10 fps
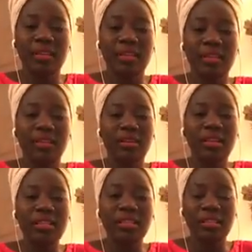Now,
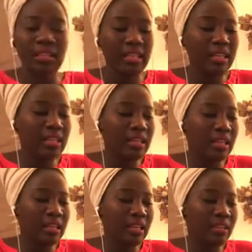another thing
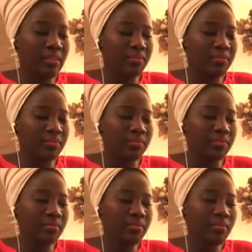that,
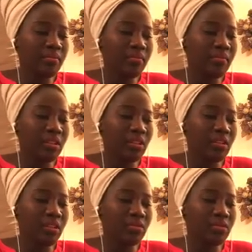
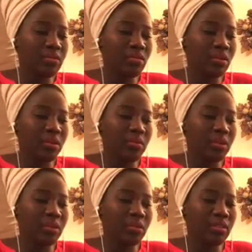I would talk
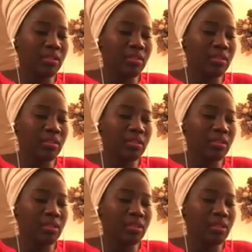about,
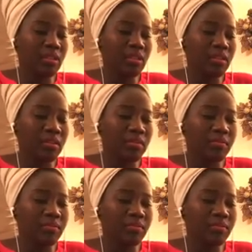I